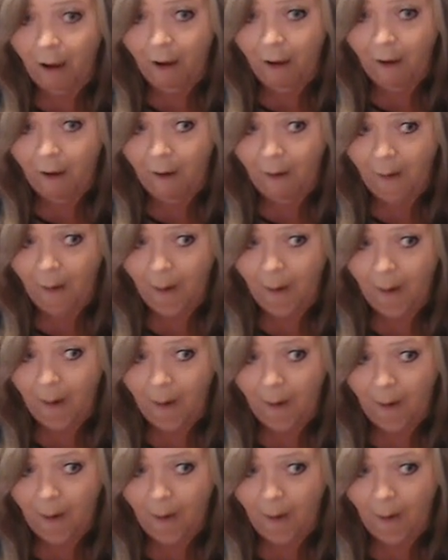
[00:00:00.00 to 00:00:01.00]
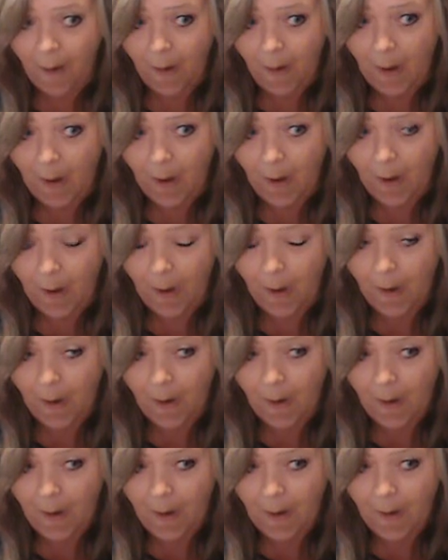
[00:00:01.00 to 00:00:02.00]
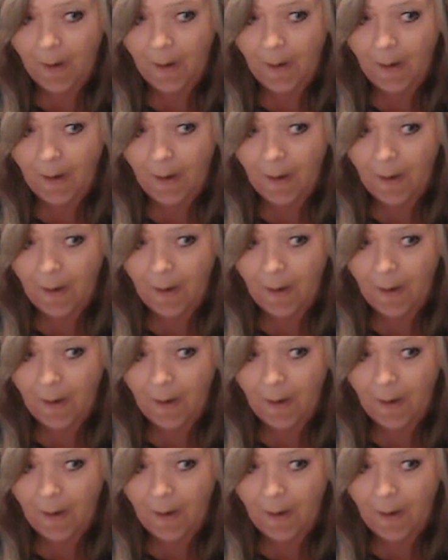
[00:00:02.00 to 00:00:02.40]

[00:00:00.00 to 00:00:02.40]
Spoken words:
Nobody speaks.